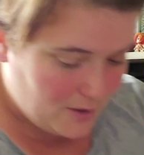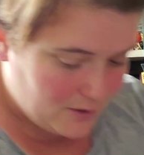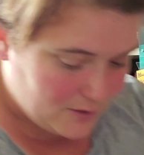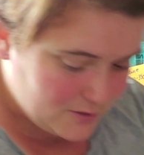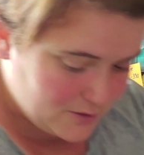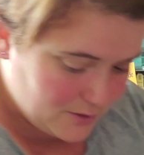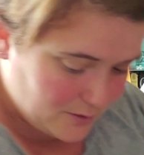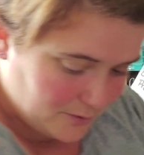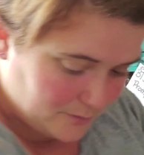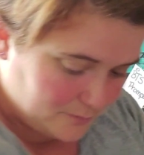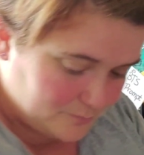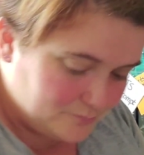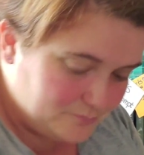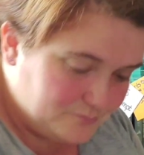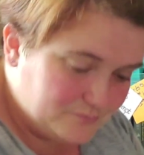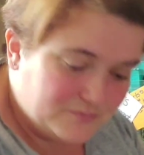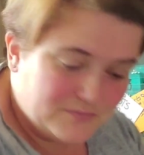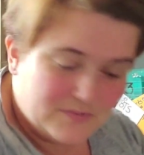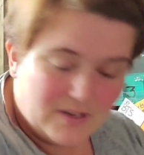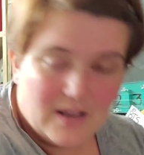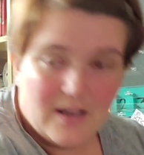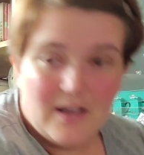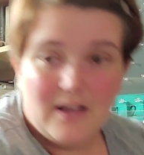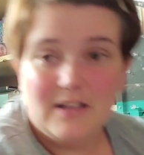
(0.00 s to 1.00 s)
So
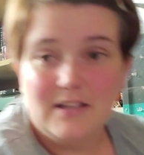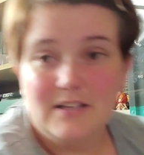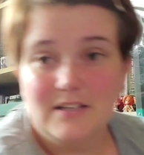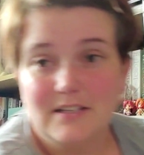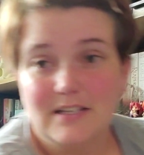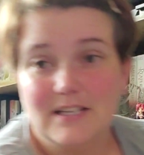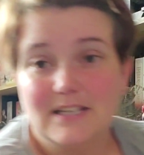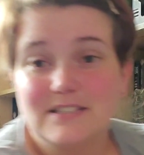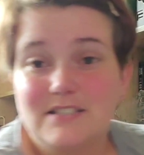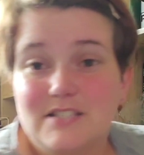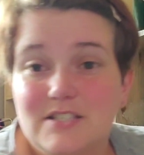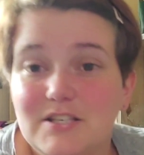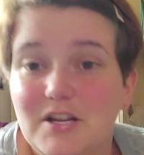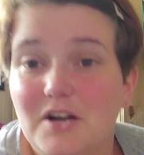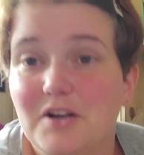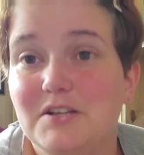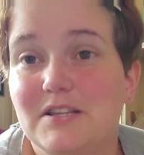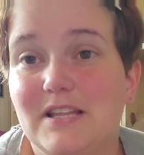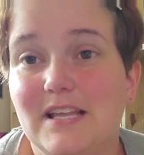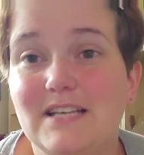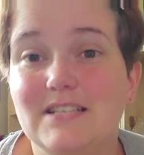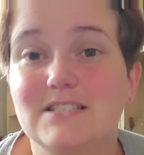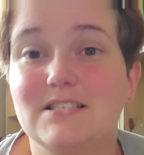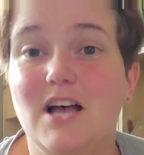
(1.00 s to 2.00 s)
let's
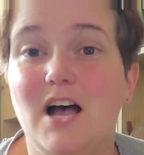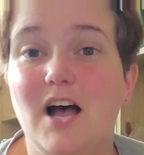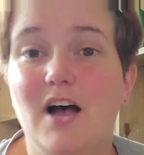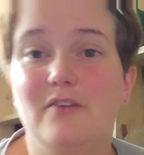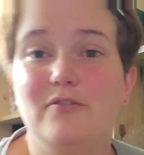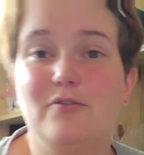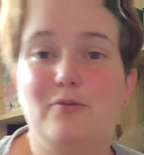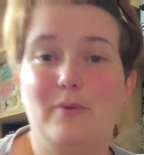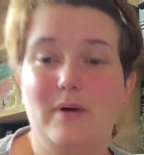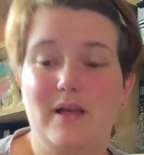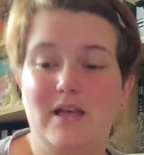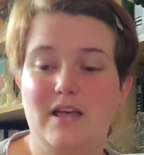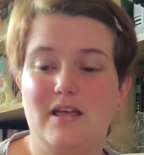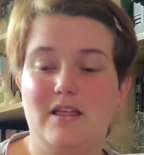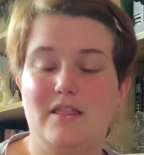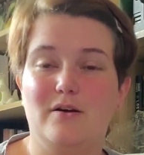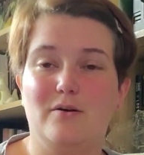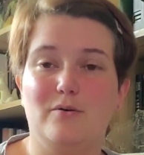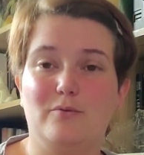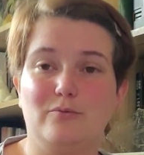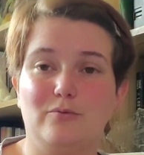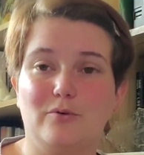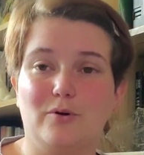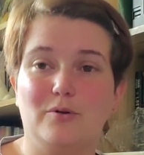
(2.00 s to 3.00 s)
start things off with
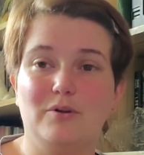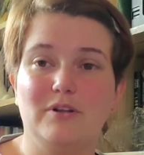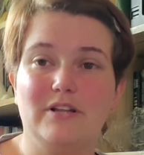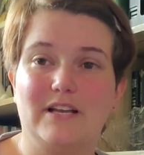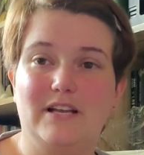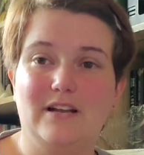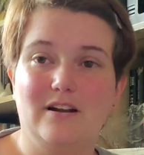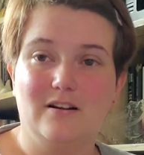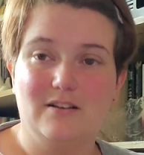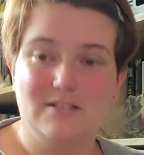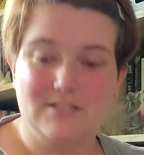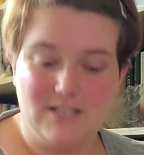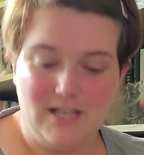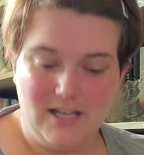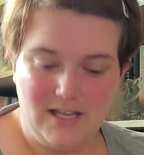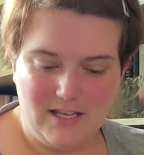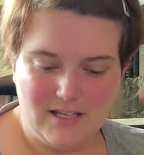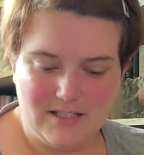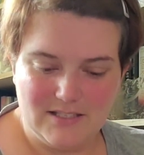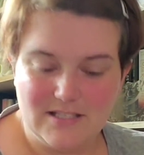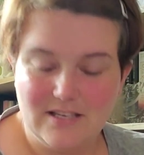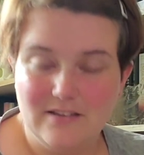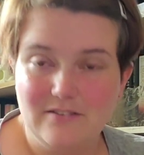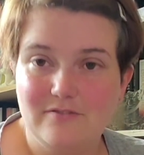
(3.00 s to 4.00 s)
rolling our
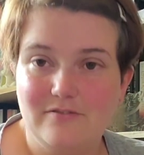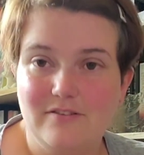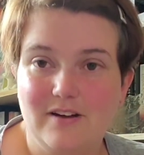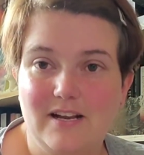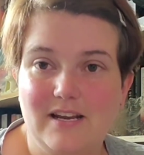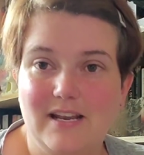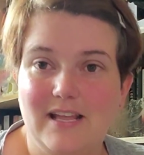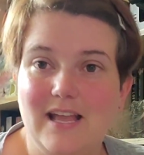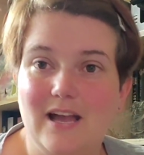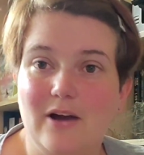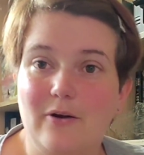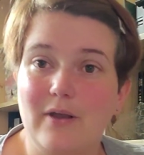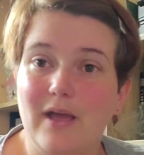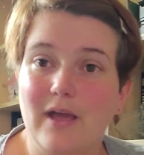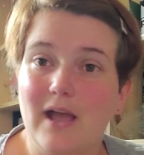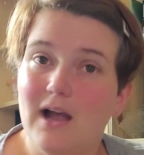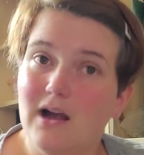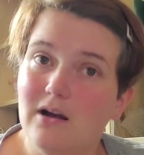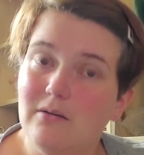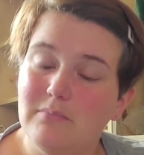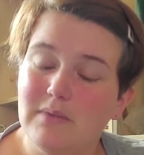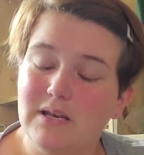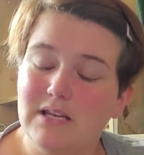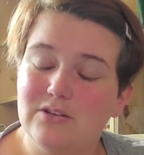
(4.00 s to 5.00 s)
dice and finding out
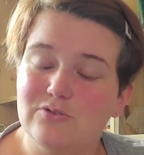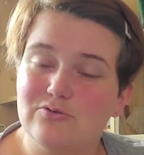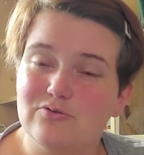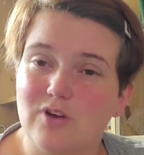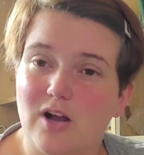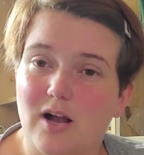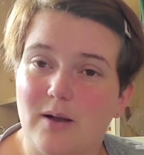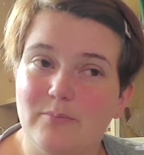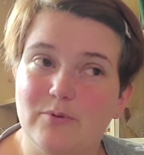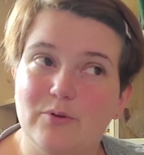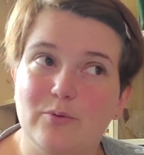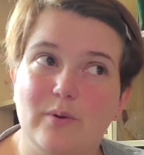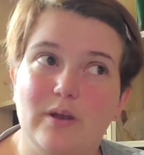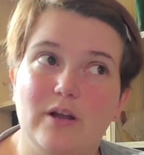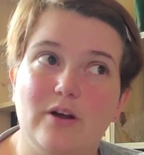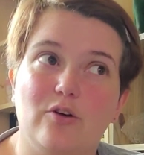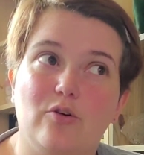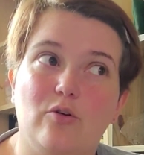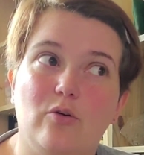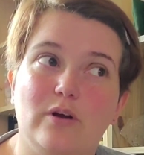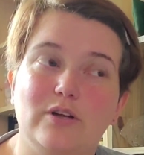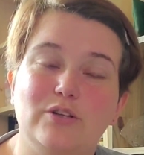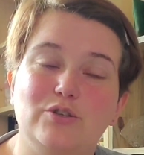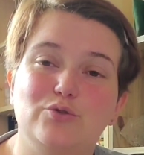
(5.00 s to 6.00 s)
how many drops we are
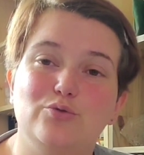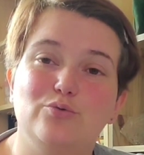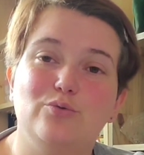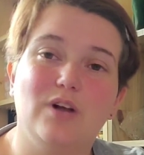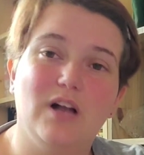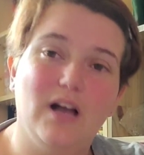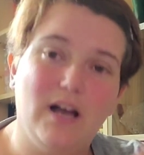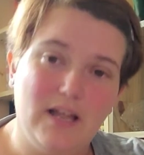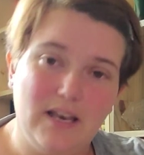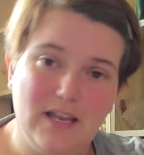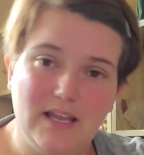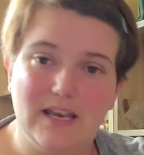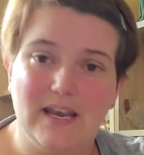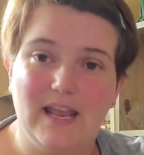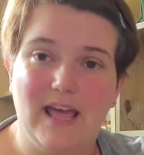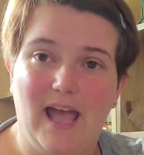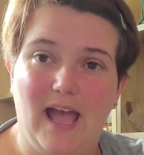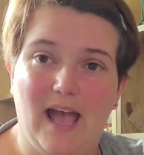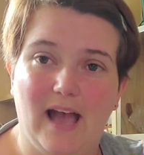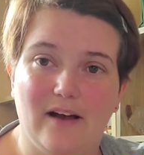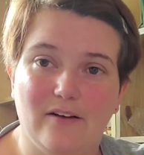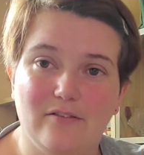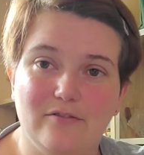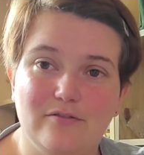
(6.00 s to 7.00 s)
going to cut in
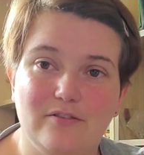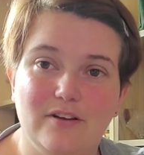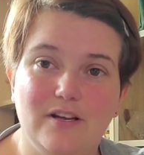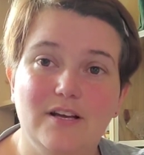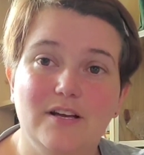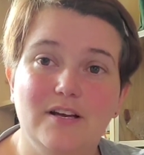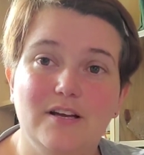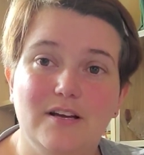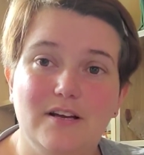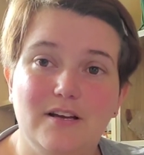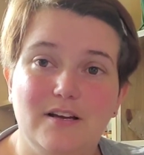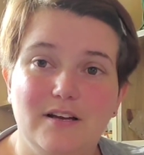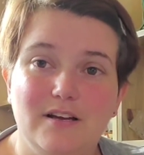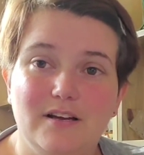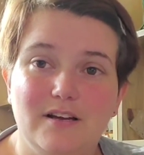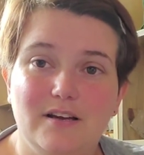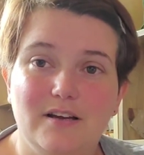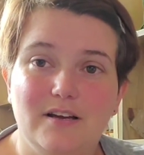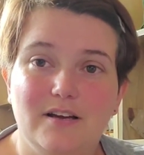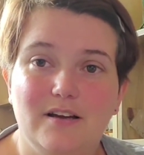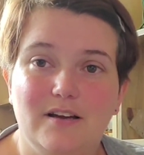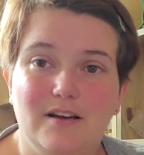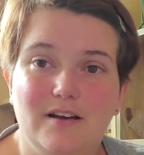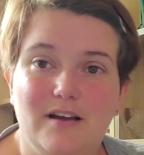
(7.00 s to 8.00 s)
half
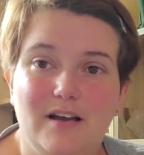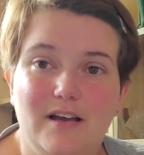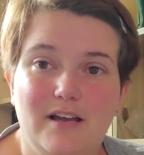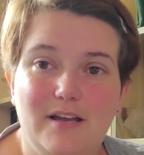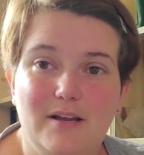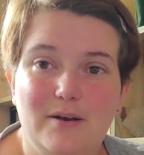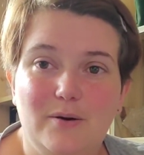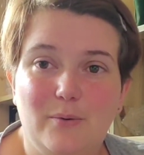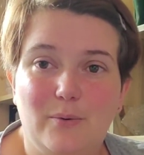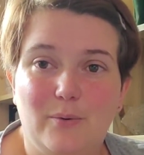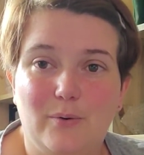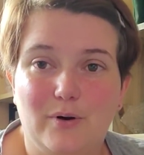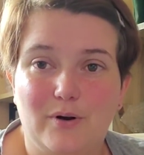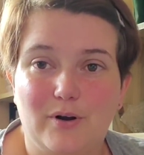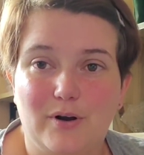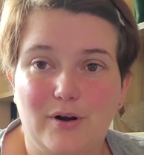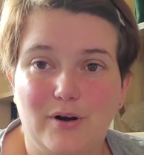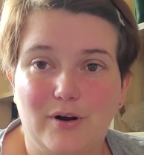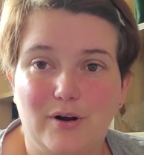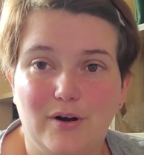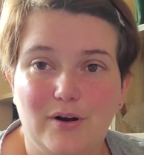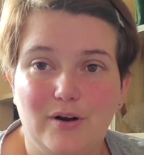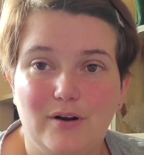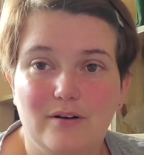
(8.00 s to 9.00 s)
in
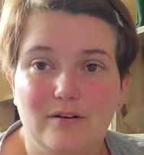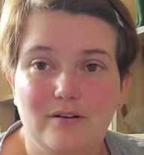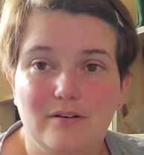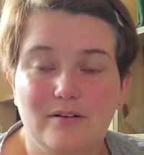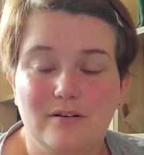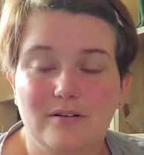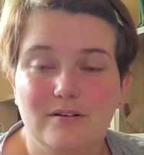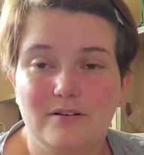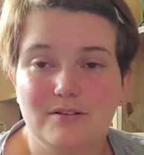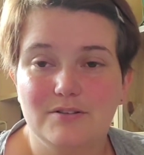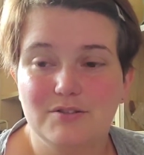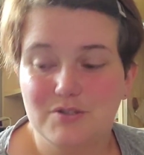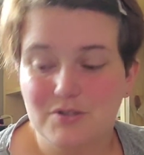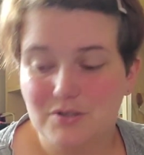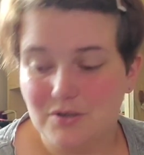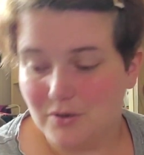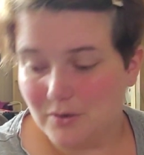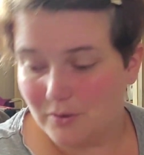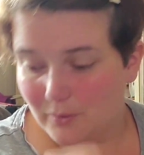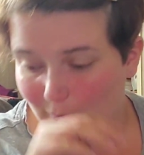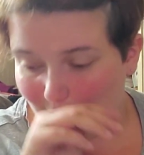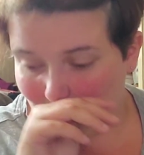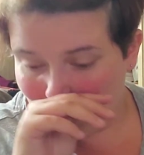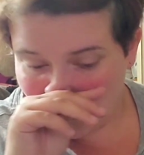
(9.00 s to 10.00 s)
order
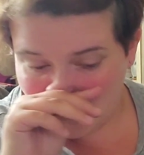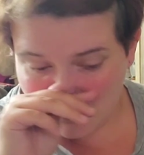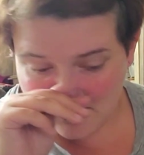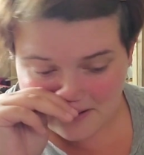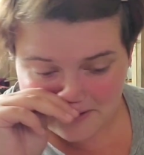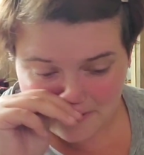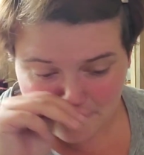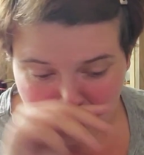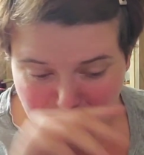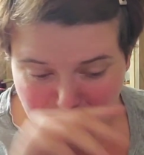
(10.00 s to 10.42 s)
to